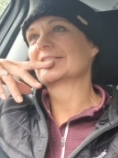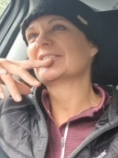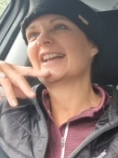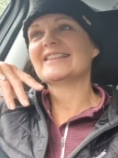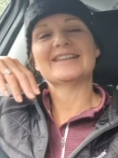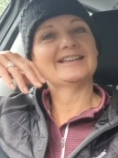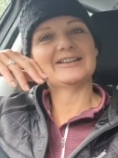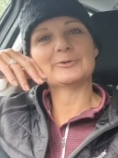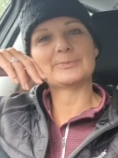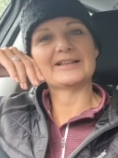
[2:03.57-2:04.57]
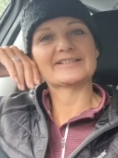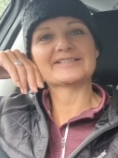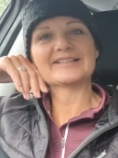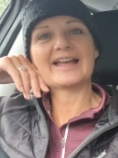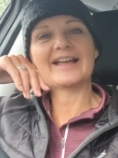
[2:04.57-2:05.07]
I find it a little bit
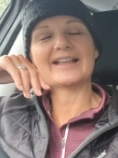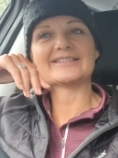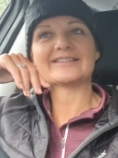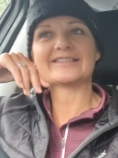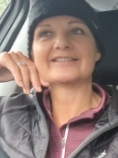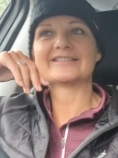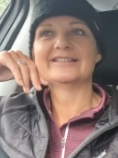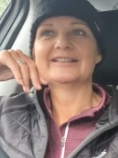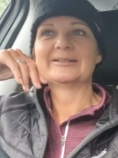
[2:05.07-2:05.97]
sad that